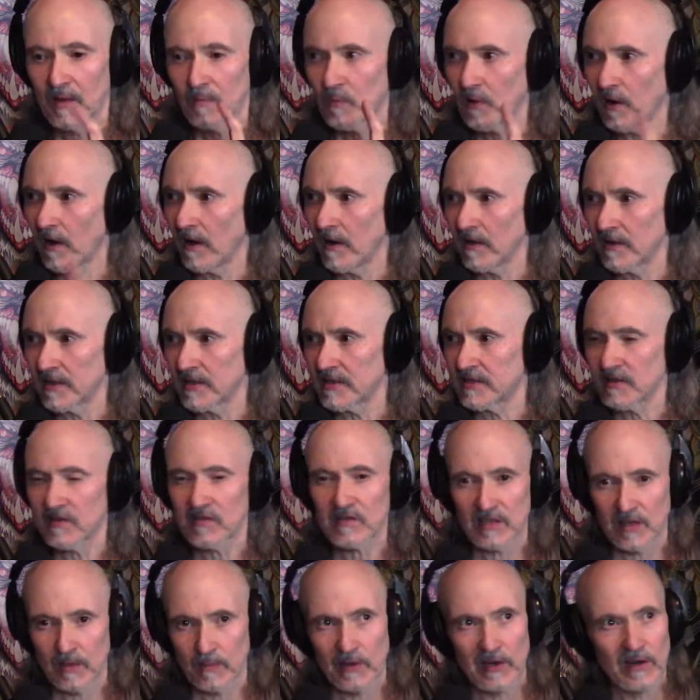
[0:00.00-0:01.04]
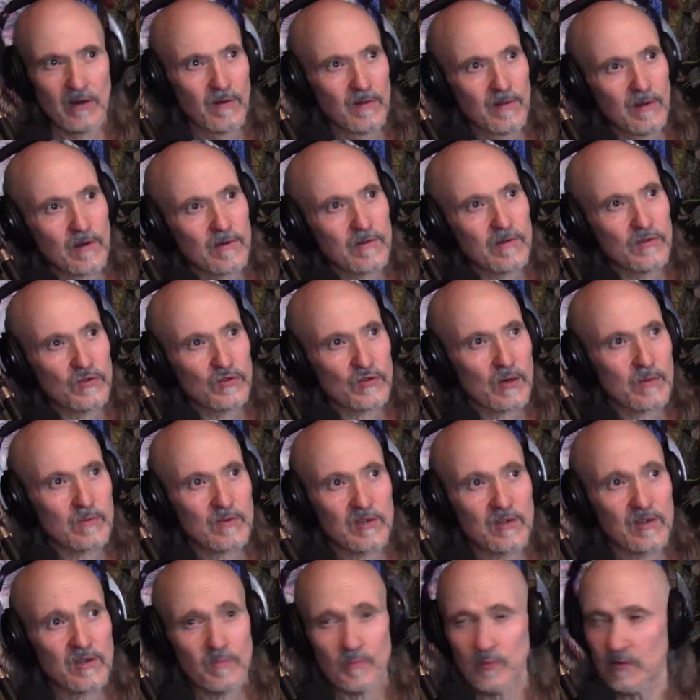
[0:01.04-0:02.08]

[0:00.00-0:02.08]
Paulie DeSibio, local drummer,